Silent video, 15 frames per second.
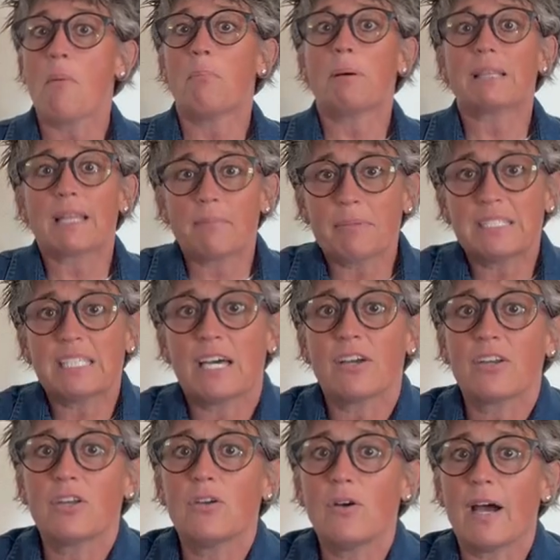but let me tell
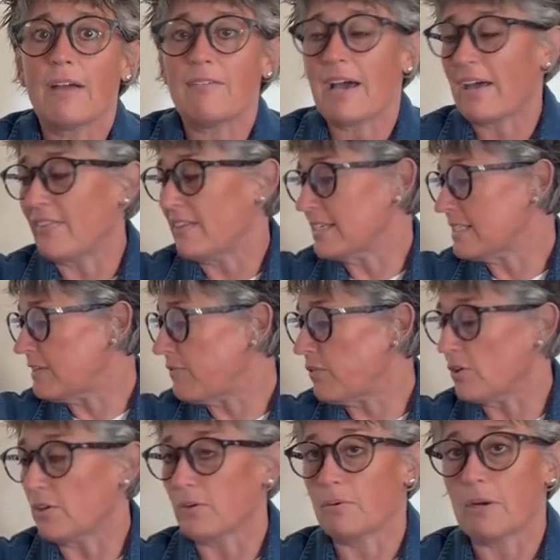you, I've had this
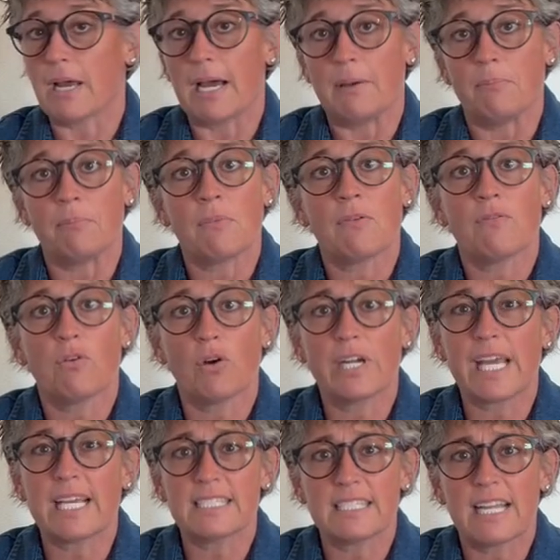for 4
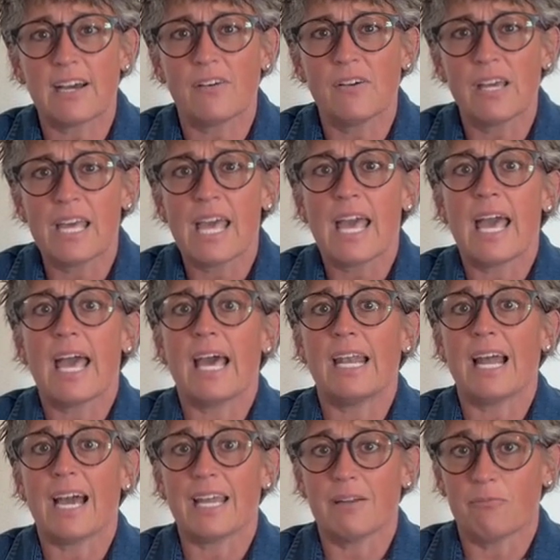days now, and
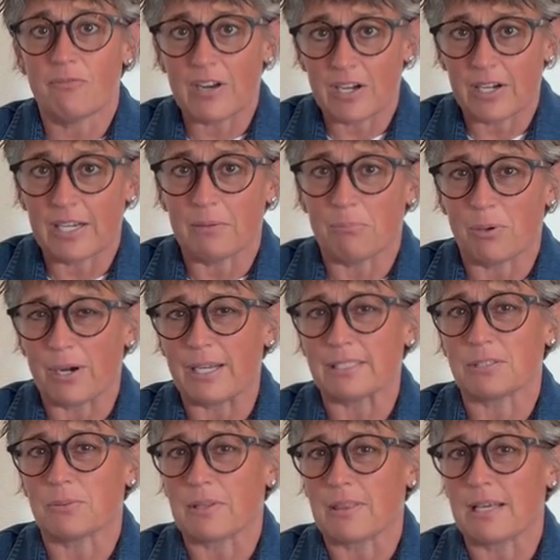I am very
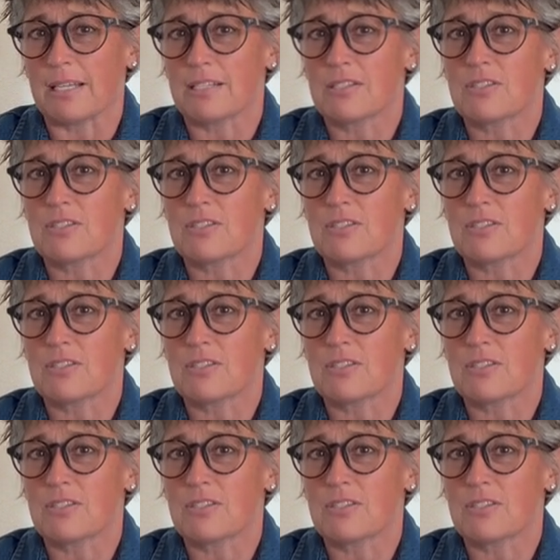impressed with it.